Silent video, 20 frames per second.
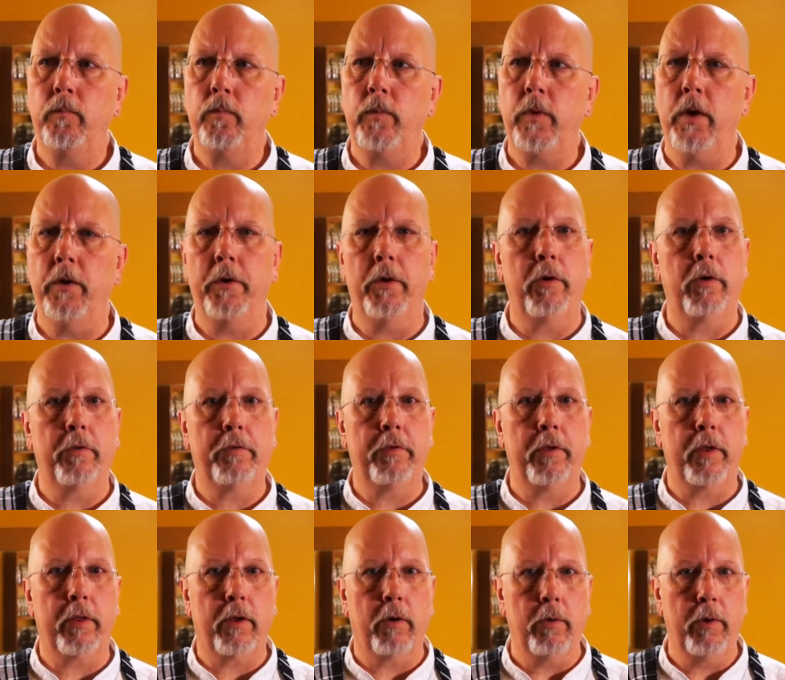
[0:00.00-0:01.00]
you'll notice
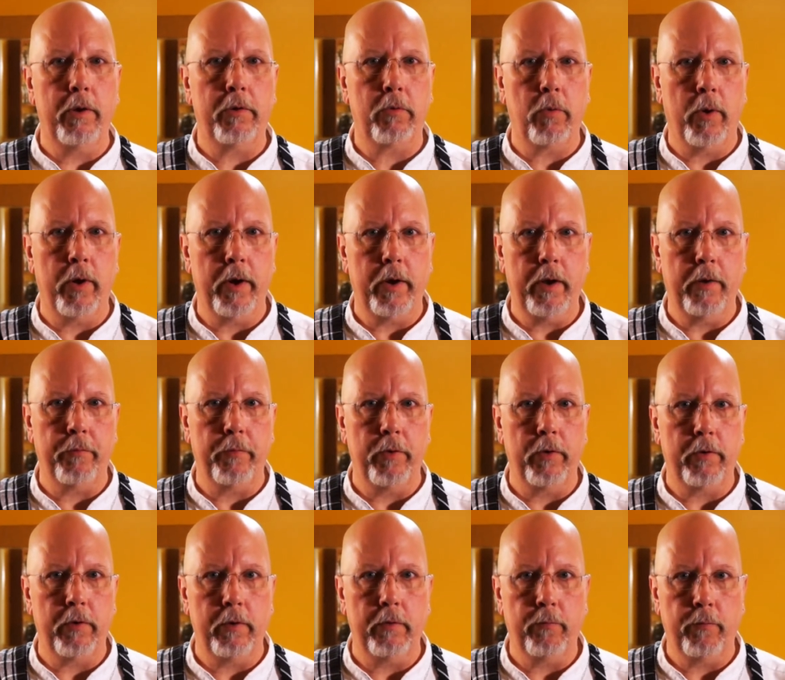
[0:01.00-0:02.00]
that there is quite a
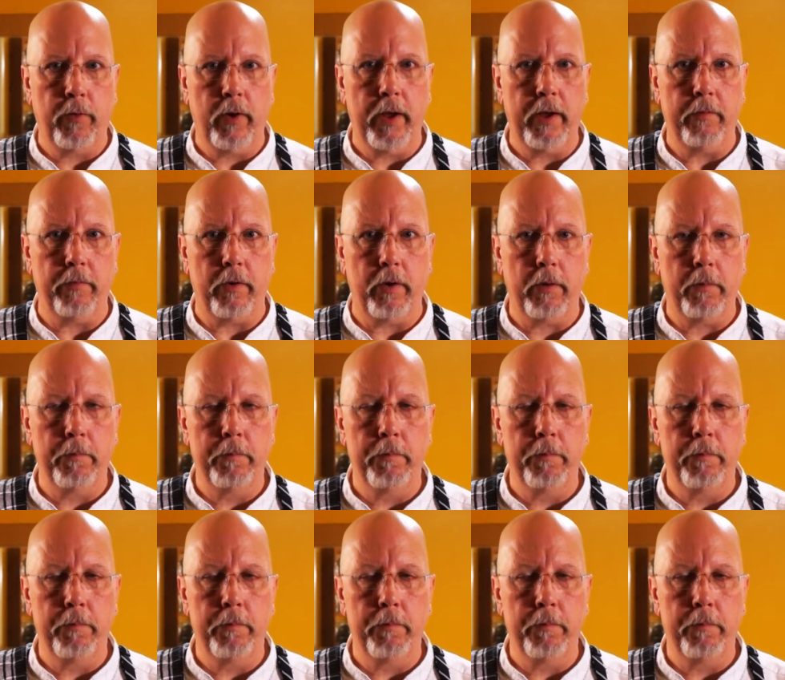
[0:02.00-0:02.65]
difference in flavor.